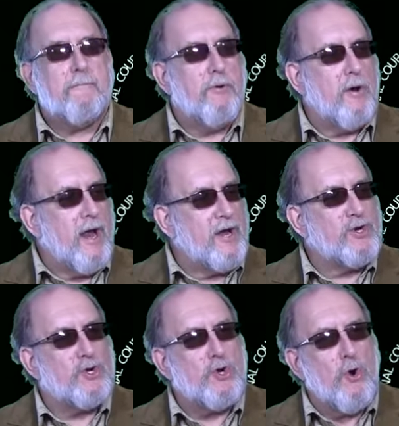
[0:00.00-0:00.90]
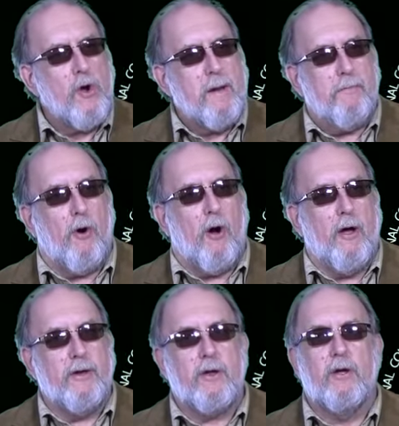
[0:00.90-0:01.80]
put a surety
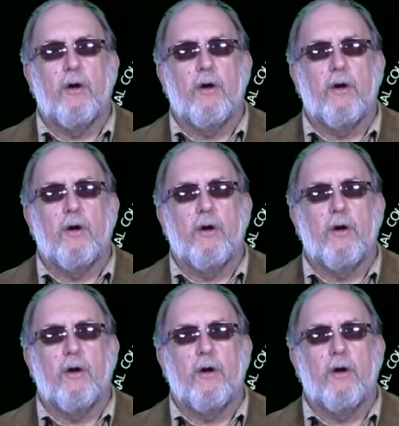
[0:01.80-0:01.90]
bond